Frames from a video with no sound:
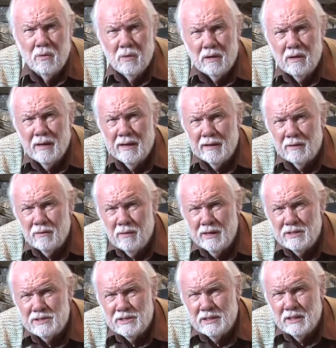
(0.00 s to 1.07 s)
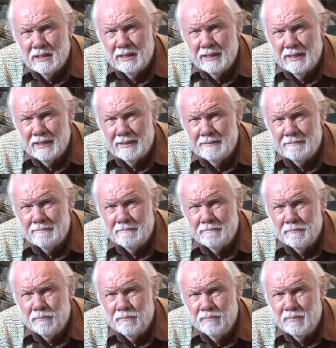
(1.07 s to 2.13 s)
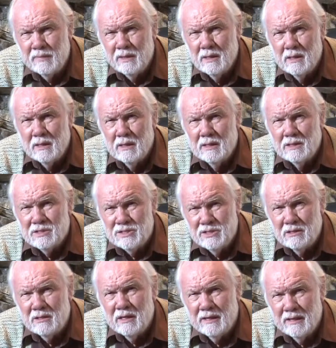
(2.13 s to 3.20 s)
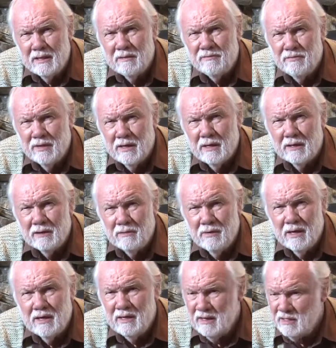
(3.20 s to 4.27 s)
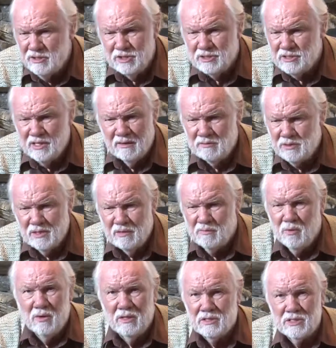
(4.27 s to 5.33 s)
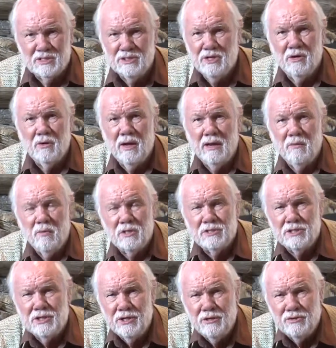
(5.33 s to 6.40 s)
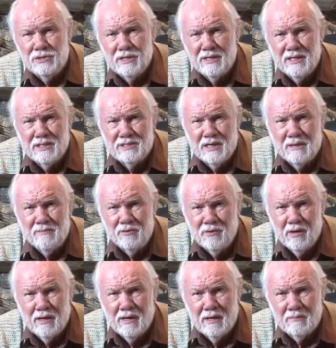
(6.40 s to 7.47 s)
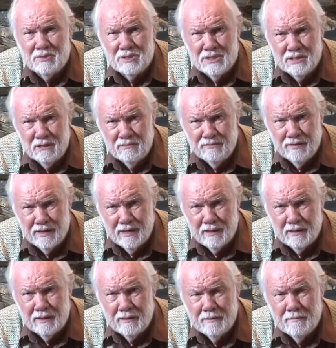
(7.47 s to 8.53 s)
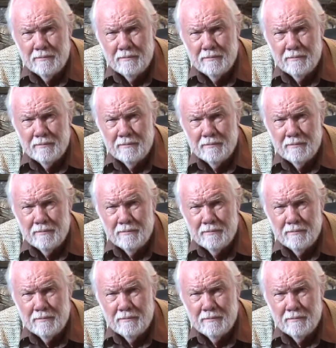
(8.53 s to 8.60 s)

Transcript: What kind of grades he going to get? Still going to get a failing grade. He just comes to the point and says, you know, hey, what's the use of this? I'm trying, I'm still failing.